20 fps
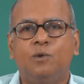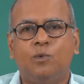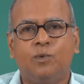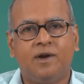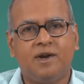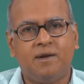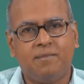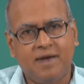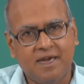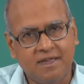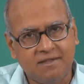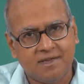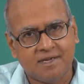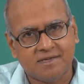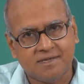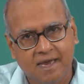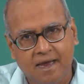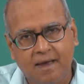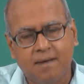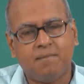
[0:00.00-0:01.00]
would remain the
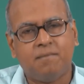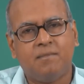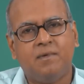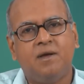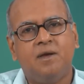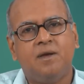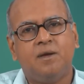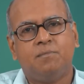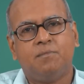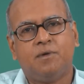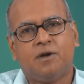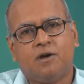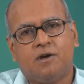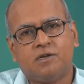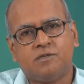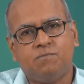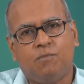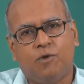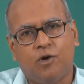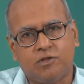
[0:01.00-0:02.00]
same
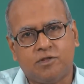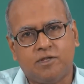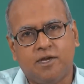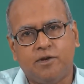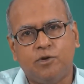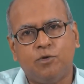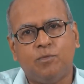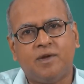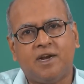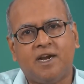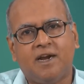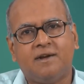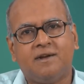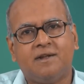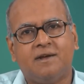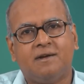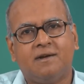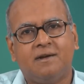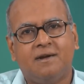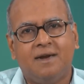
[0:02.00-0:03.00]
because both the
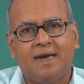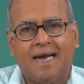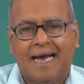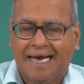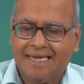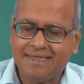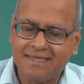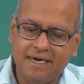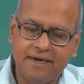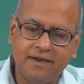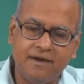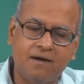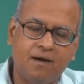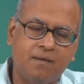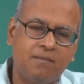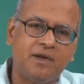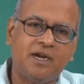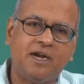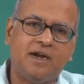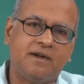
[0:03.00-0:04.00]
numerator and the
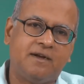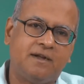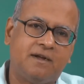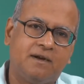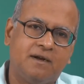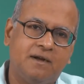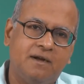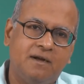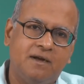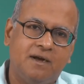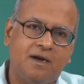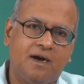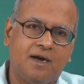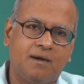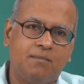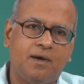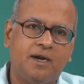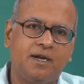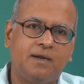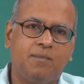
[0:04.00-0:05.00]
denominator
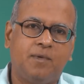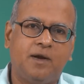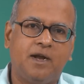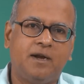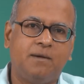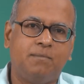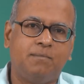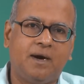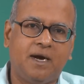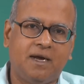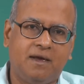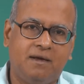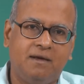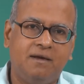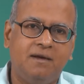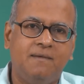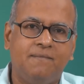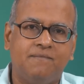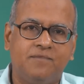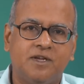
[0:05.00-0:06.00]
are multiplied by
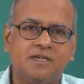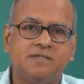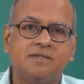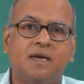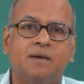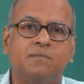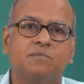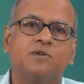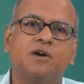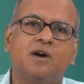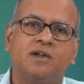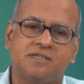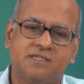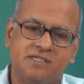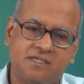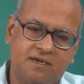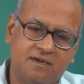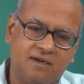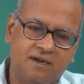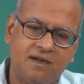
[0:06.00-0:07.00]
the same
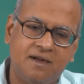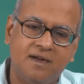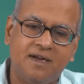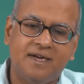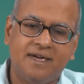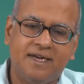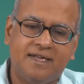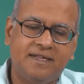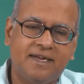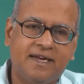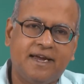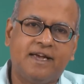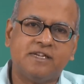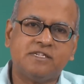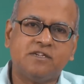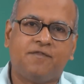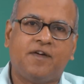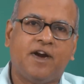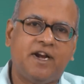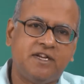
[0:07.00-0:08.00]
constant. In the
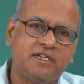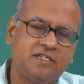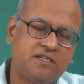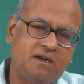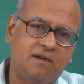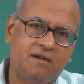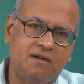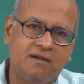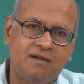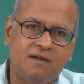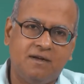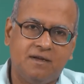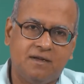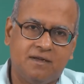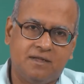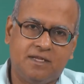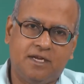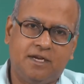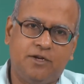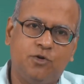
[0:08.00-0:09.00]
case of addition,
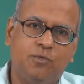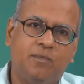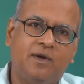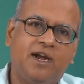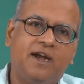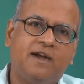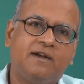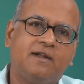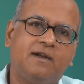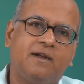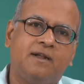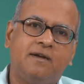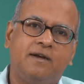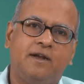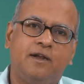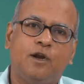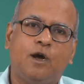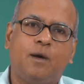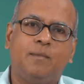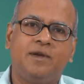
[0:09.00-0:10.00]
the numerator and
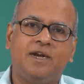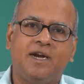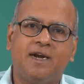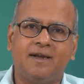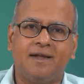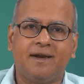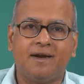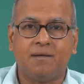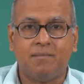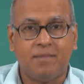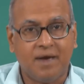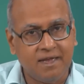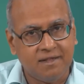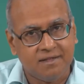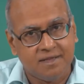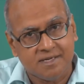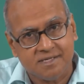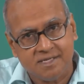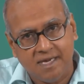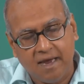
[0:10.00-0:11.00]
denominator
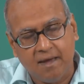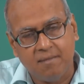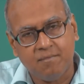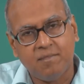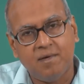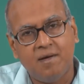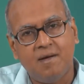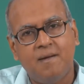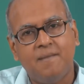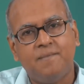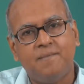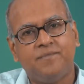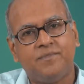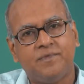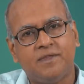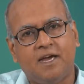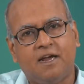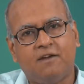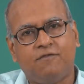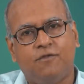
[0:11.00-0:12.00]
remain the same
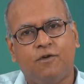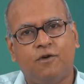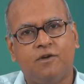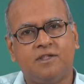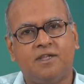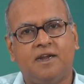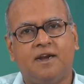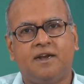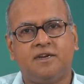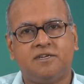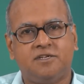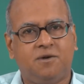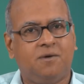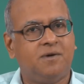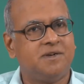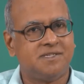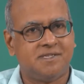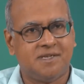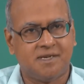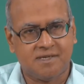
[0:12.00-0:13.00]
therefore, the ratio
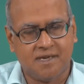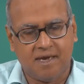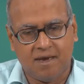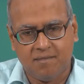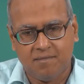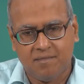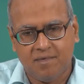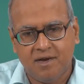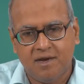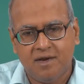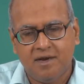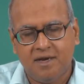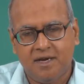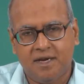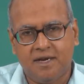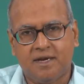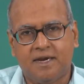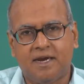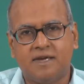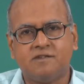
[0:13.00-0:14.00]
is the same.
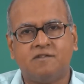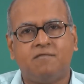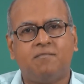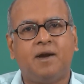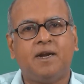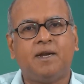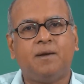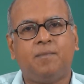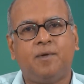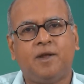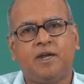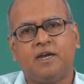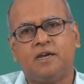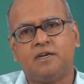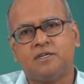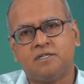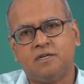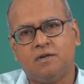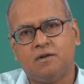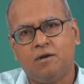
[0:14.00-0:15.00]
In case of
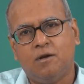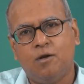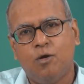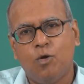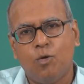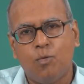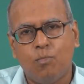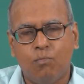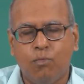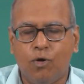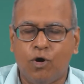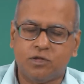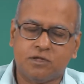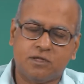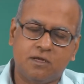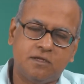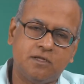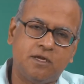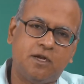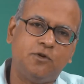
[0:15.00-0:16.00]
multiplication,
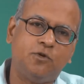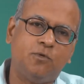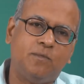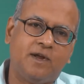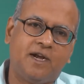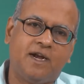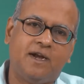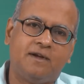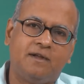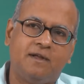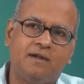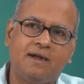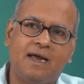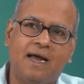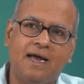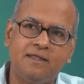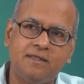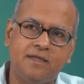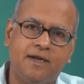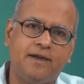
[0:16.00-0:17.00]
both the numerator
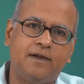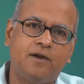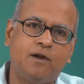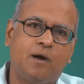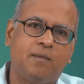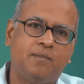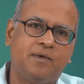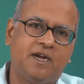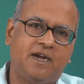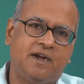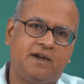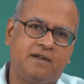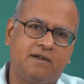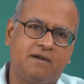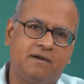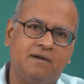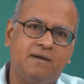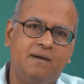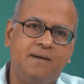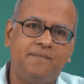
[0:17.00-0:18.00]
and the
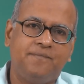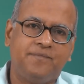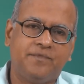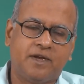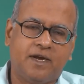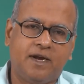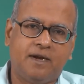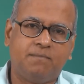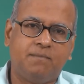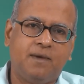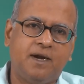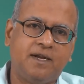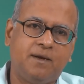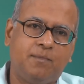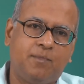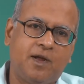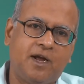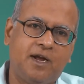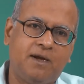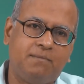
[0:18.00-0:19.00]
denominator get
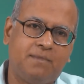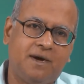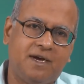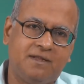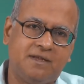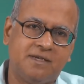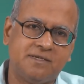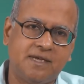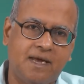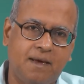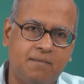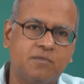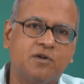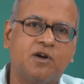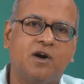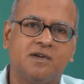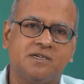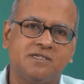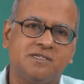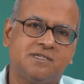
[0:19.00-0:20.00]
multiplied by the same
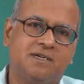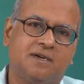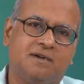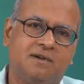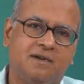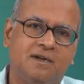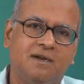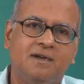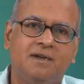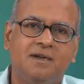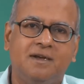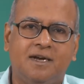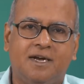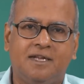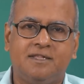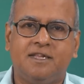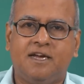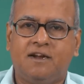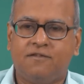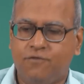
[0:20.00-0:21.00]
constant
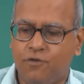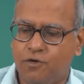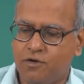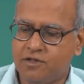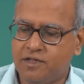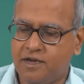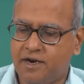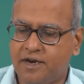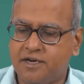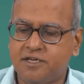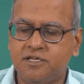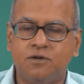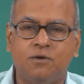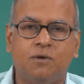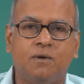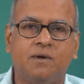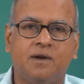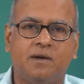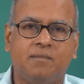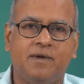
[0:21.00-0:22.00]
and therefore, the ratio
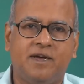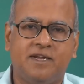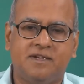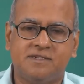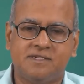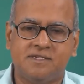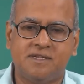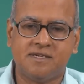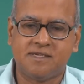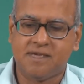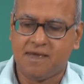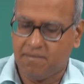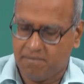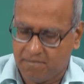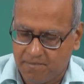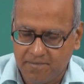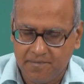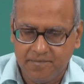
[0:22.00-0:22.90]
remains the same.